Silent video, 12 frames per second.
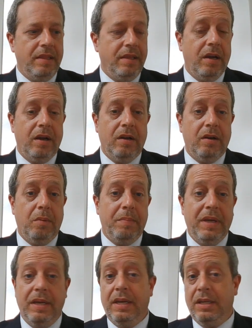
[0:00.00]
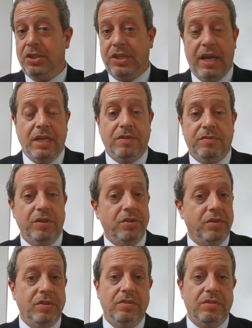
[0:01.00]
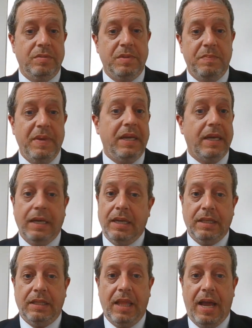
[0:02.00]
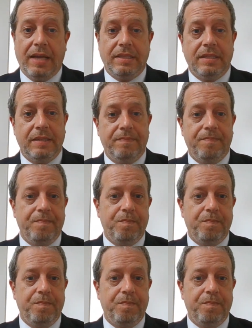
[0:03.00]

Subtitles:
there'll be a chance for you to do some speaking in class.